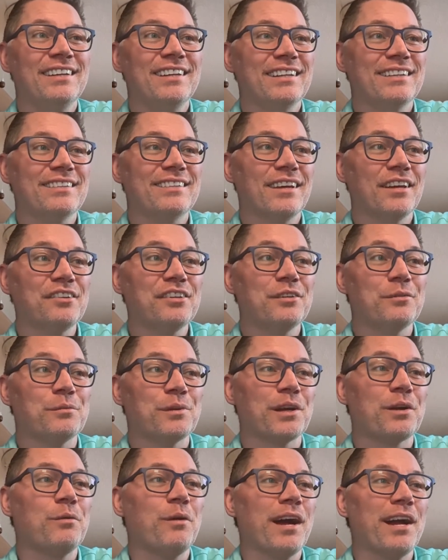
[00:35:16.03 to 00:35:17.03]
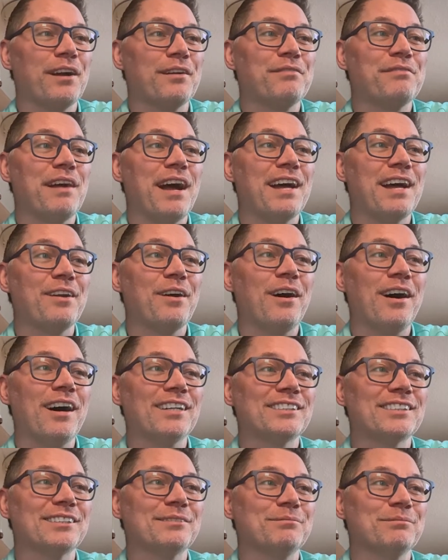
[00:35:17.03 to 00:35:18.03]
doesn't require Font
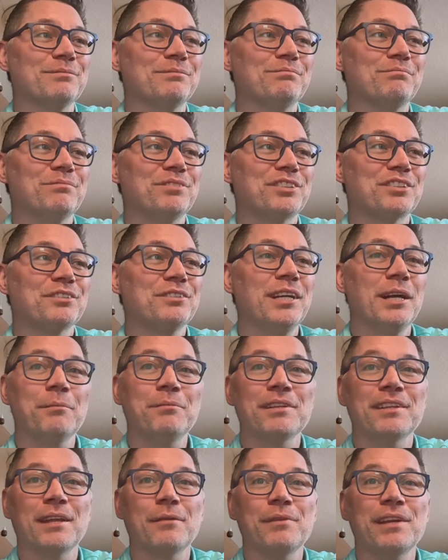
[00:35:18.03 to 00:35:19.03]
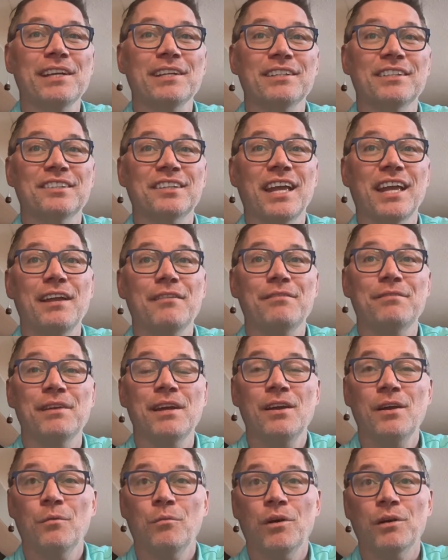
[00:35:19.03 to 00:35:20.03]
Awesome script? And then we can save
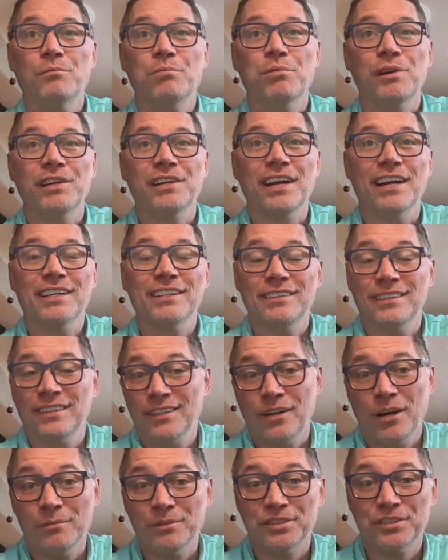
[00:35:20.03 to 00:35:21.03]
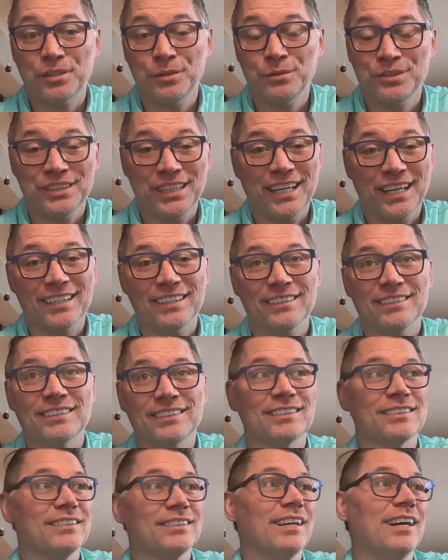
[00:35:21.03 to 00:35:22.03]
1.9, you know, almost 2
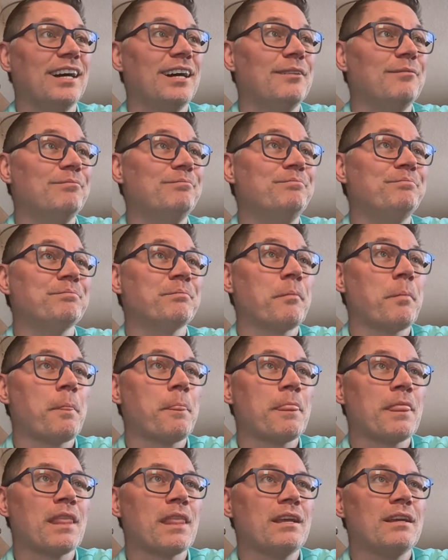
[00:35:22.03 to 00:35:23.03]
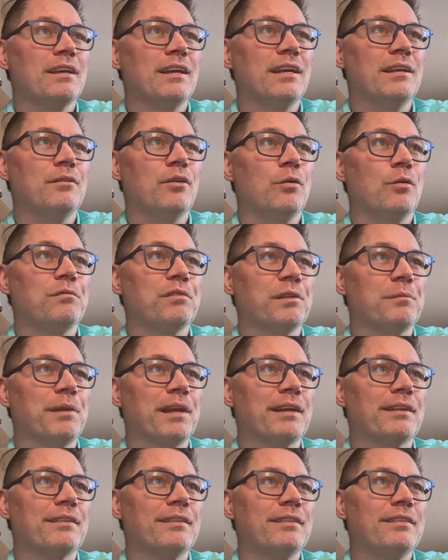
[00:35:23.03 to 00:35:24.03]
seconds, and hopefully
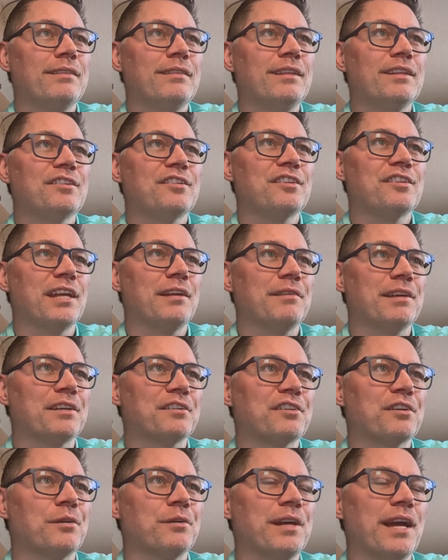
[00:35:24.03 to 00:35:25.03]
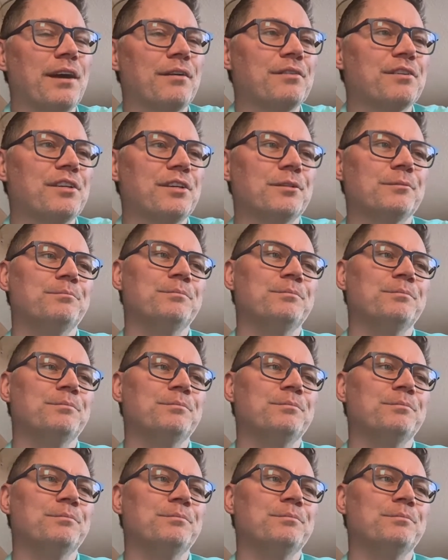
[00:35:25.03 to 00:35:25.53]
make this savings go down too.